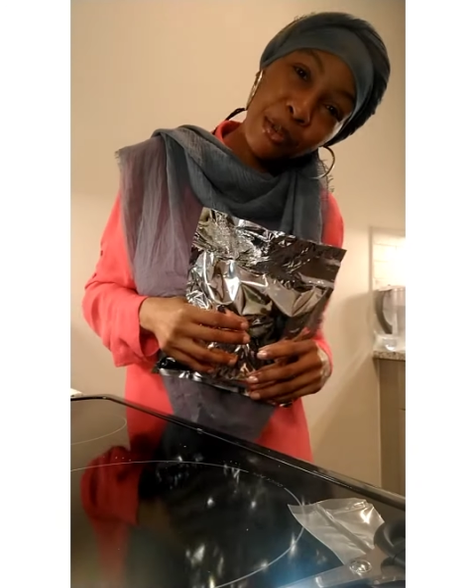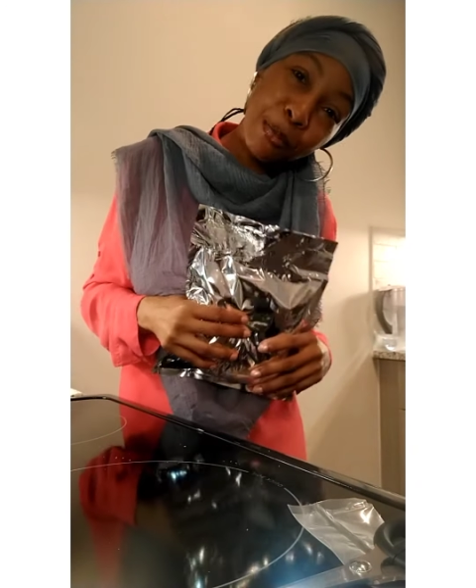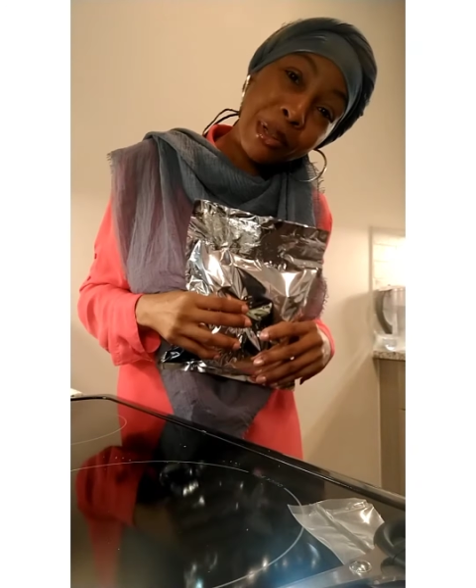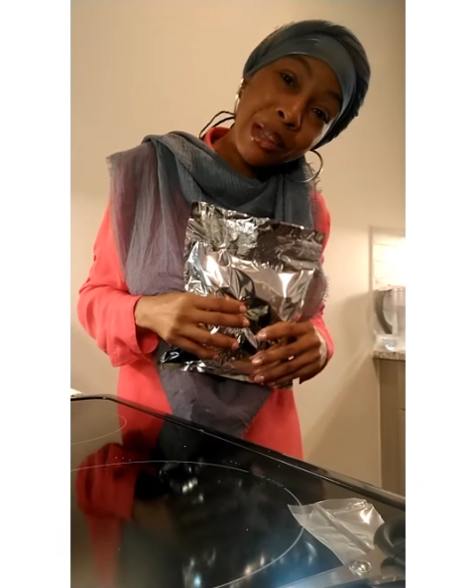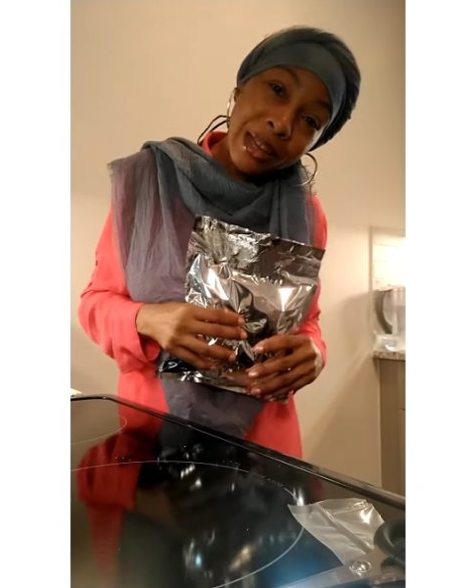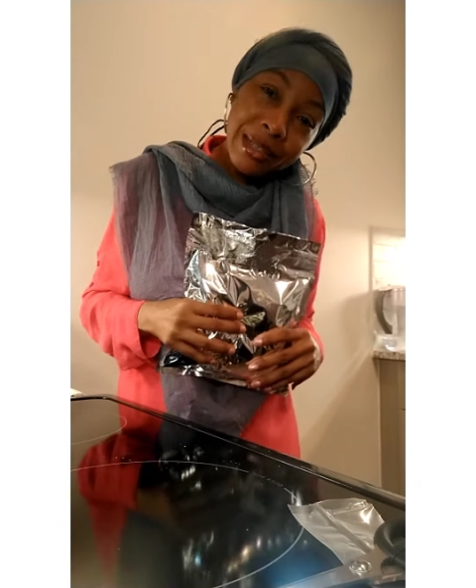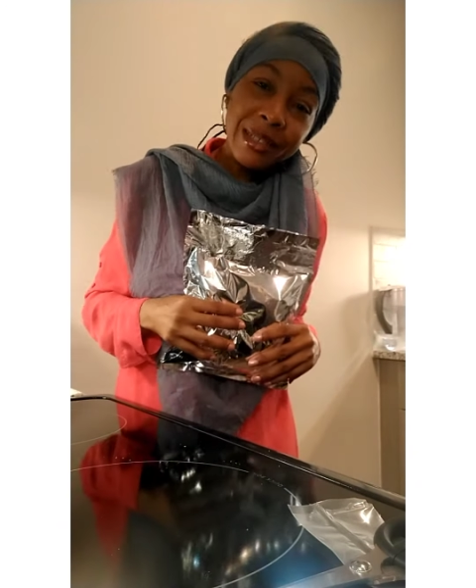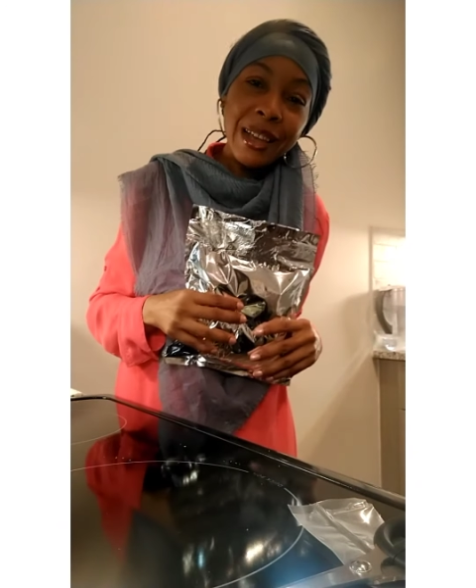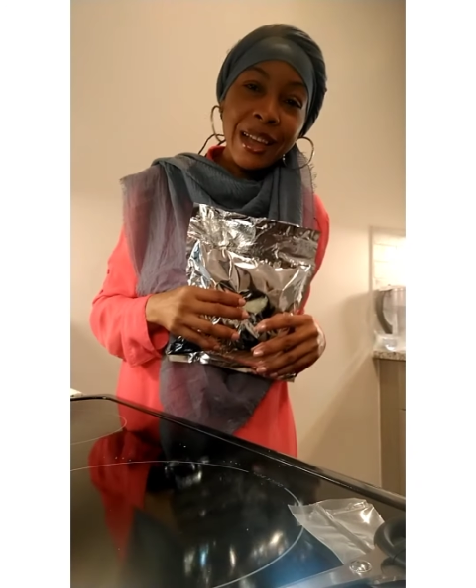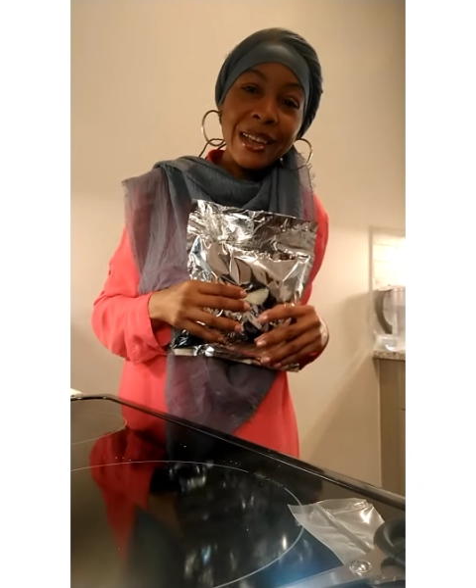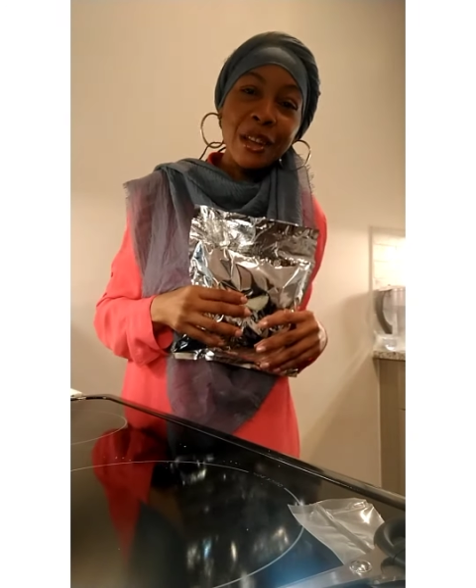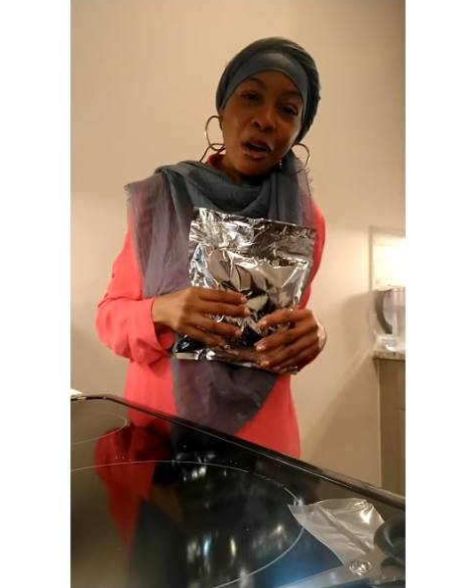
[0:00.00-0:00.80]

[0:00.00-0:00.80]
a blessed day,